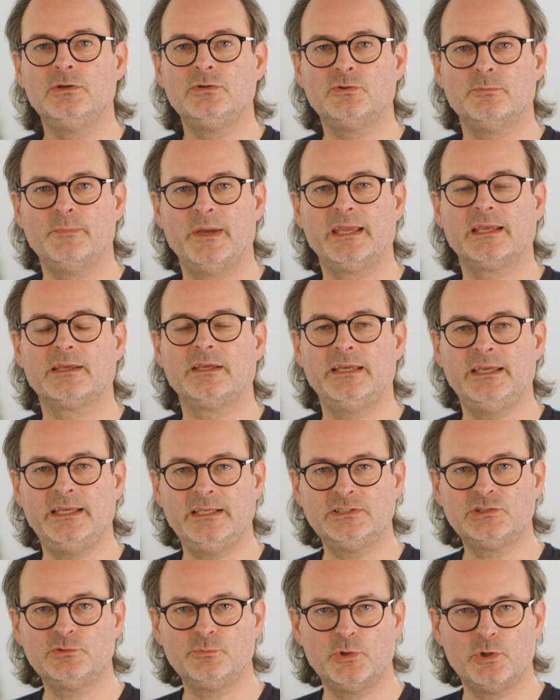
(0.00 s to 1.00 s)
to make
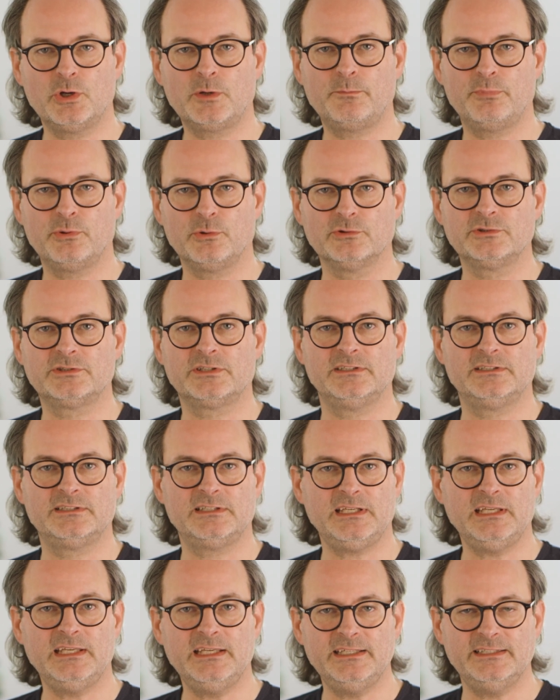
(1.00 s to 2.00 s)
his work process
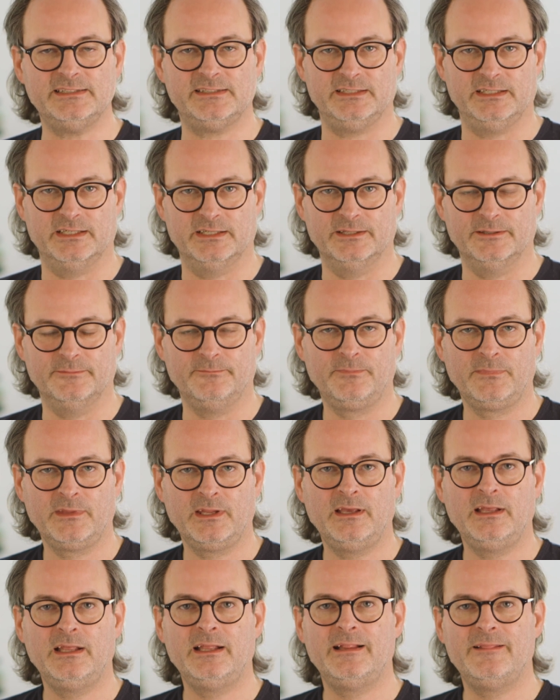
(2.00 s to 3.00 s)
easier.
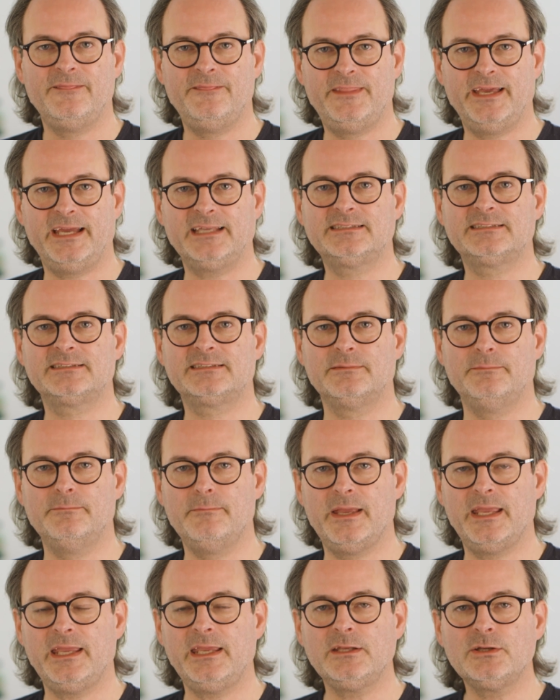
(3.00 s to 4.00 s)
That's the
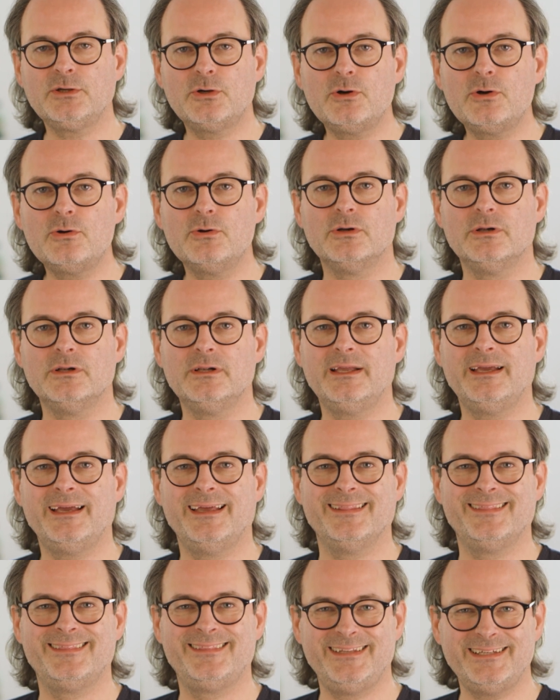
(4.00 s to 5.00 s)
main goal,
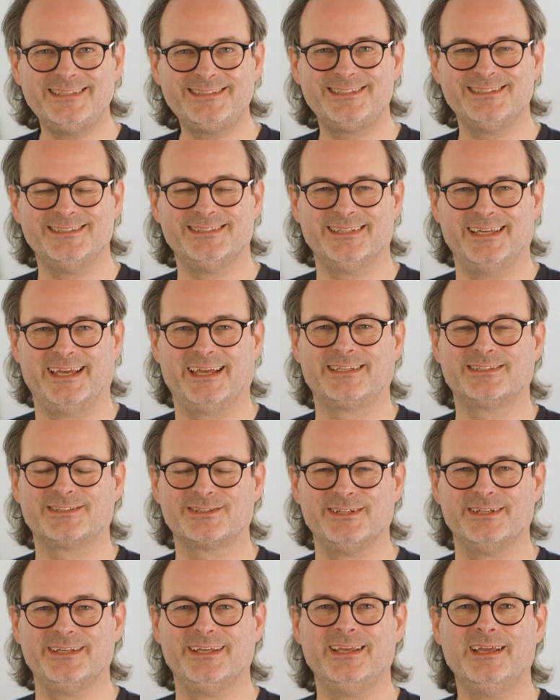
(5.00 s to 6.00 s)
and this is
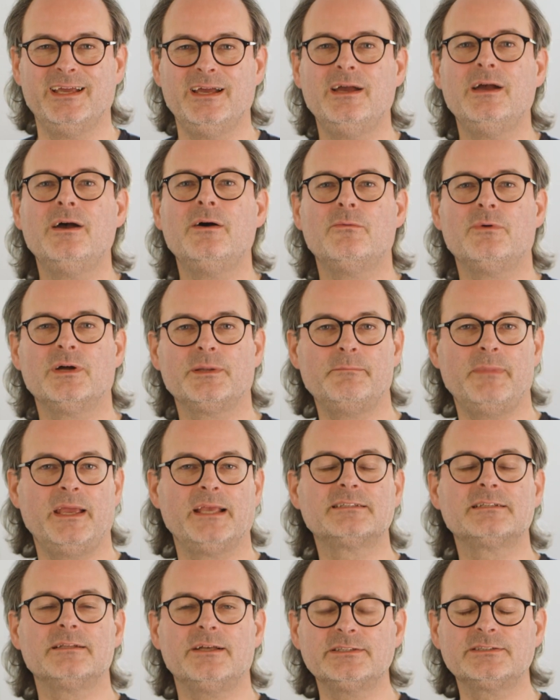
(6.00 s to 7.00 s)
actually what
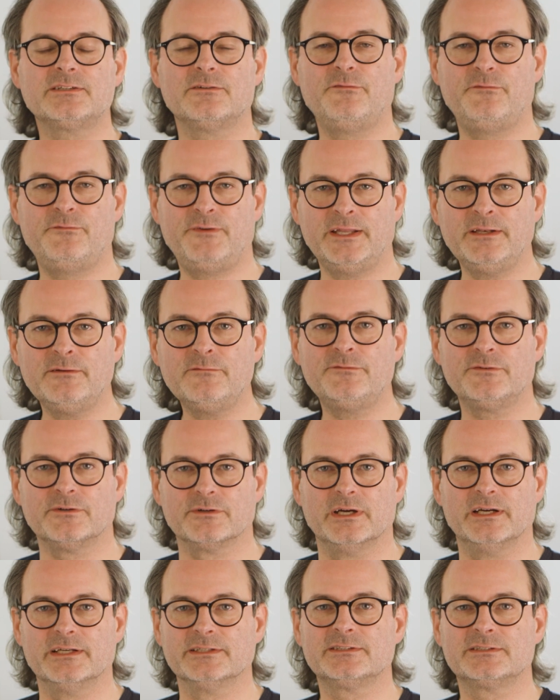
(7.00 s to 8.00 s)
makes lots of fun for
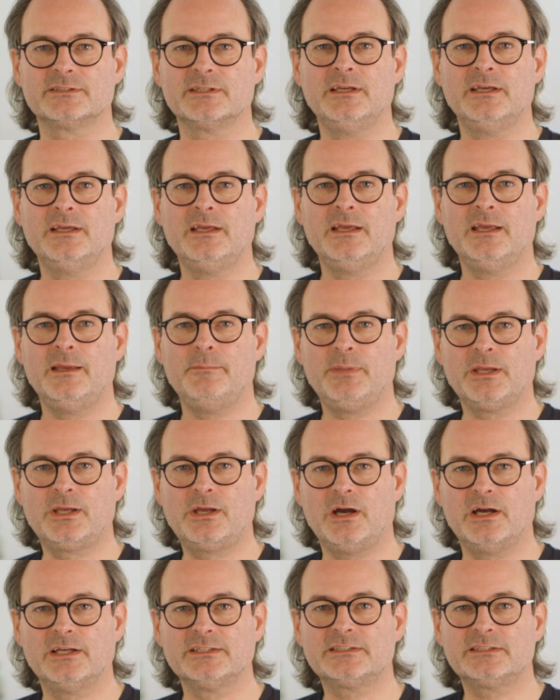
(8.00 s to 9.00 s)
us,
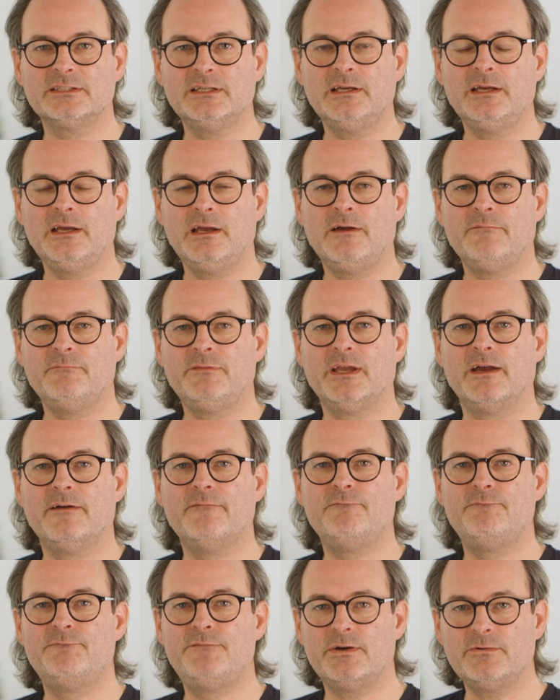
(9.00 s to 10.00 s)
because we are
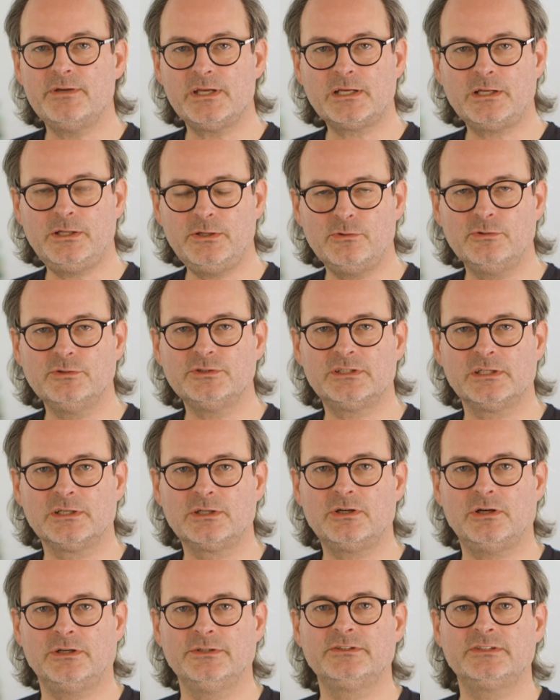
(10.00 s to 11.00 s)
very close in
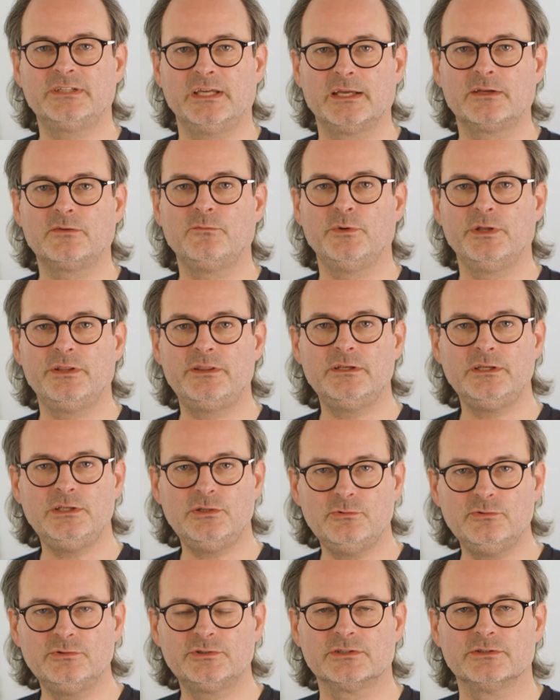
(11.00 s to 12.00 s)
contact with the
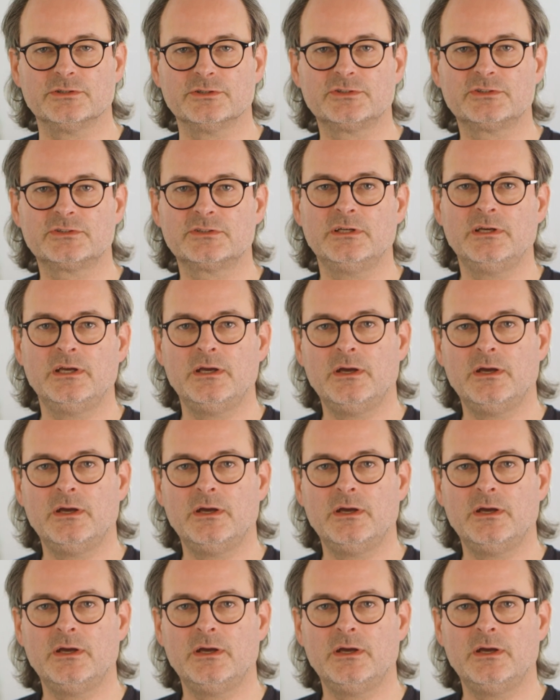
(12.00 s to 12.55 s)
users.